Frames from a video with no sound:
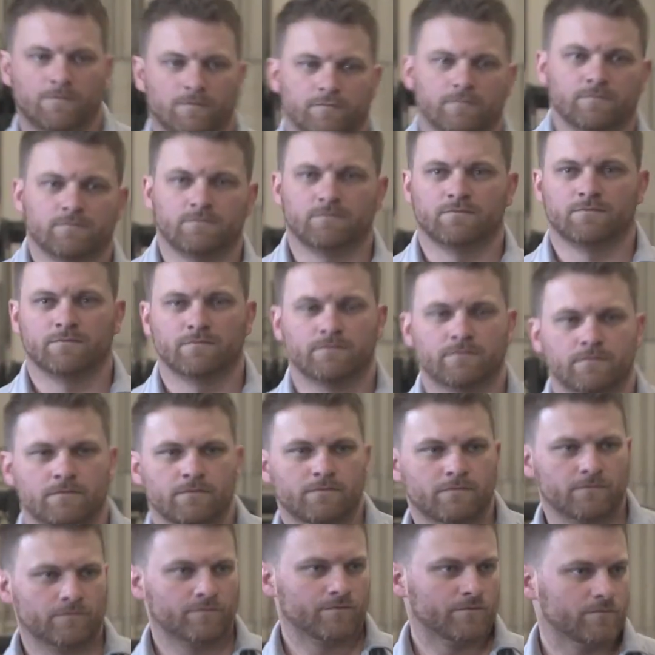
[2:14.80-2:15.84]
and
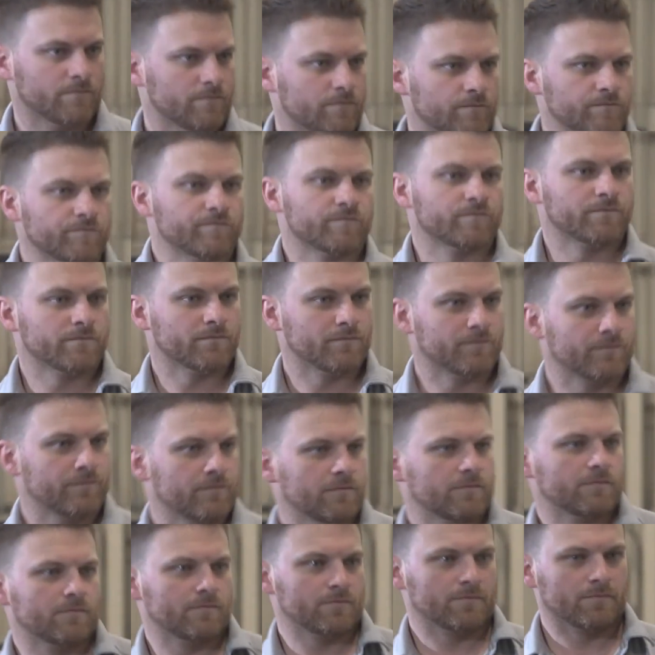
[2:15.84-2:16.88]
powering back up the
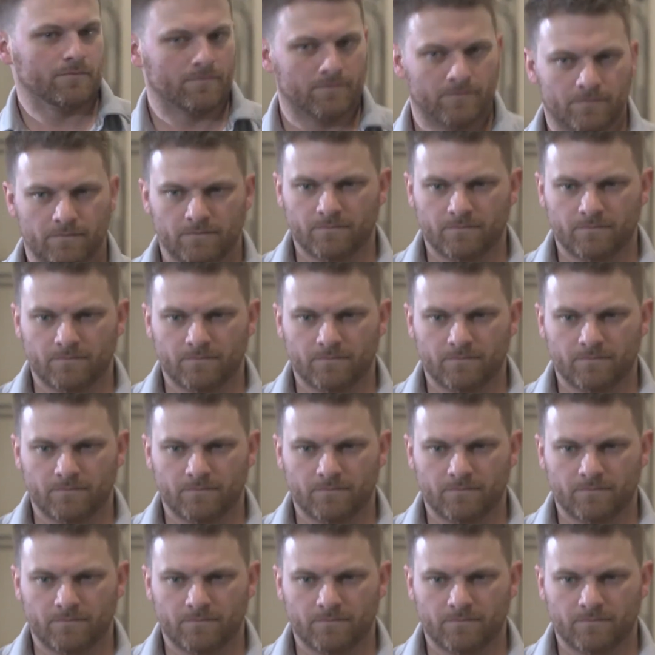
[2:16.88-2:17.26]
tracker again.